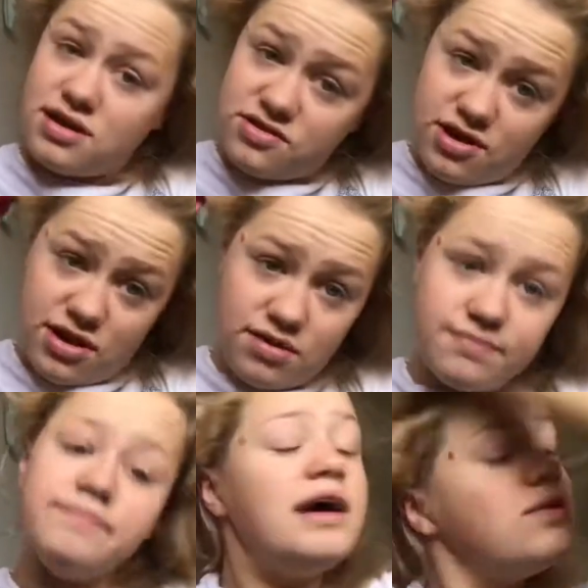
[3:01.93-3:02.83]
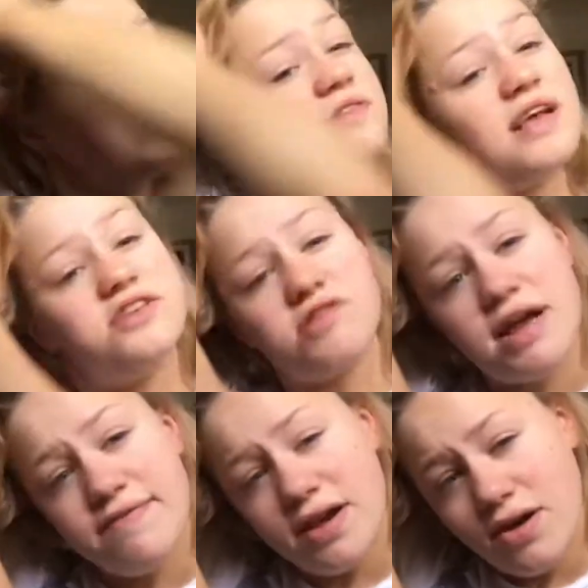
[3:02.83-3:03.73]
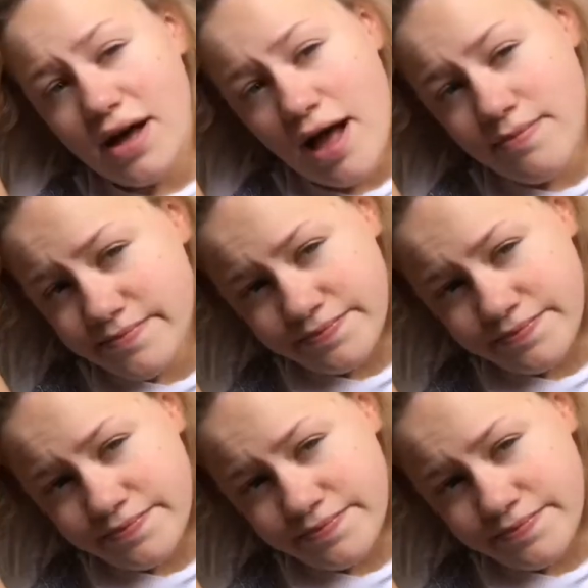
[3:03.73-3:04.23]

and two, it will stay straight for longer.